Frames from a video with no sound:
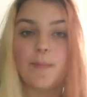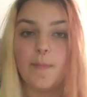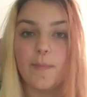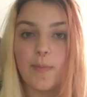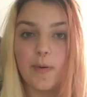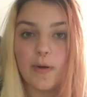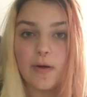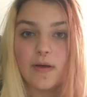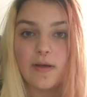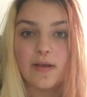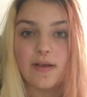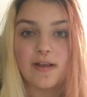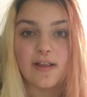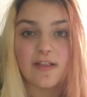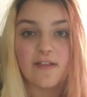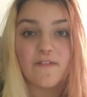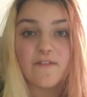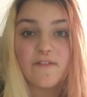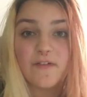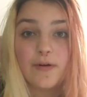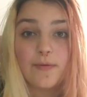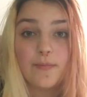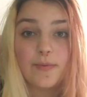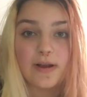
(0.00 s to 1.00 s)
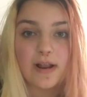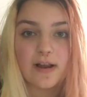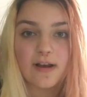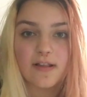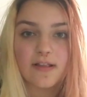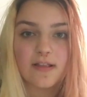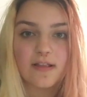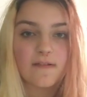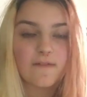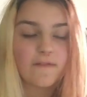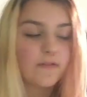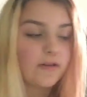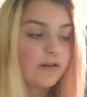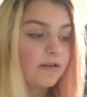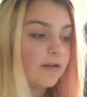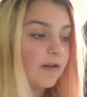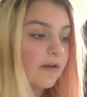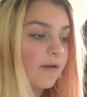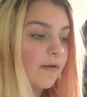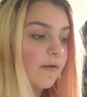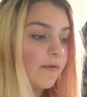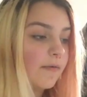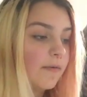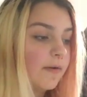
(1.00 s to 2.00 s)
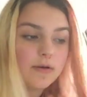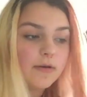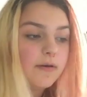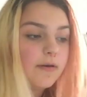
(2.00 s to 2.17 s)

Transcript: But it's a film analysis video.